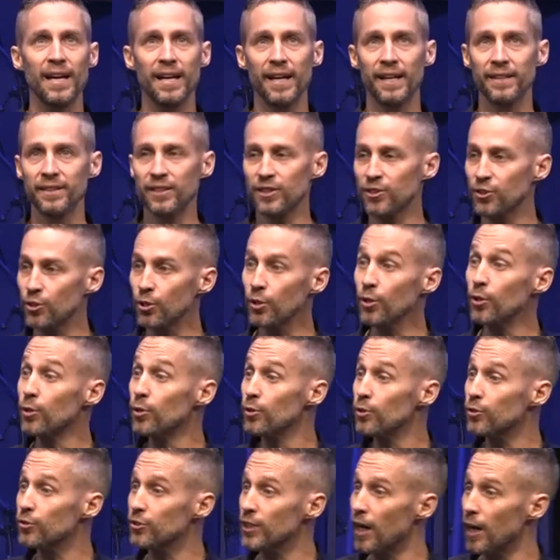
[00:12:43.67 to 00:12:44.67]
and the
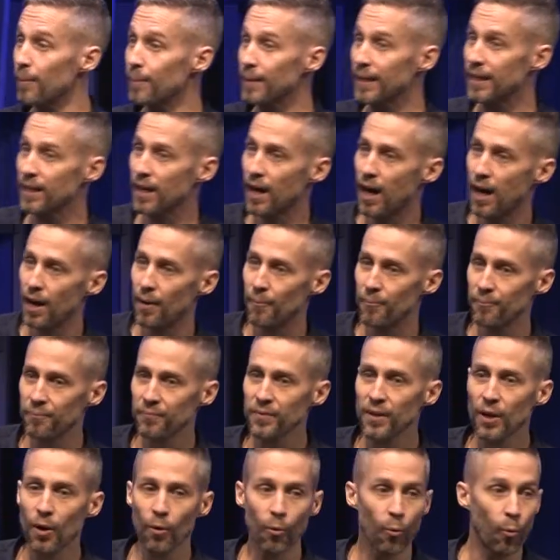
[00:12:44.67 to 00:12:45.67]
two shall become
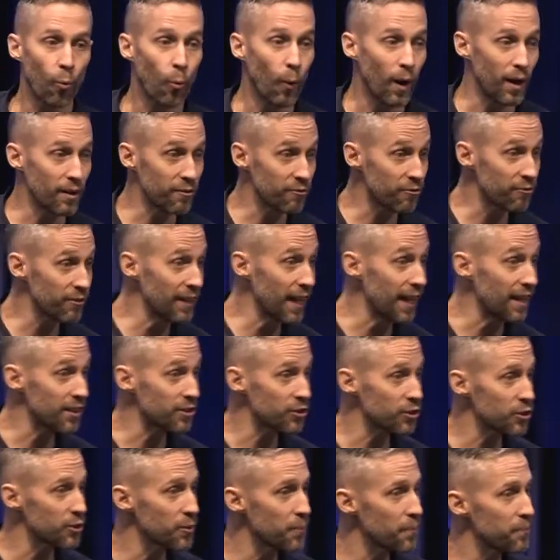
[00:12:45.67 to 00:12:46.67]
one
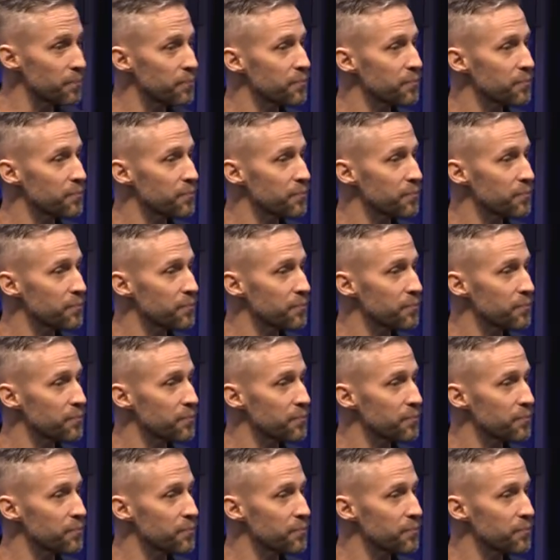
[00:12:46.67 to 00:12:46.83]
flesh.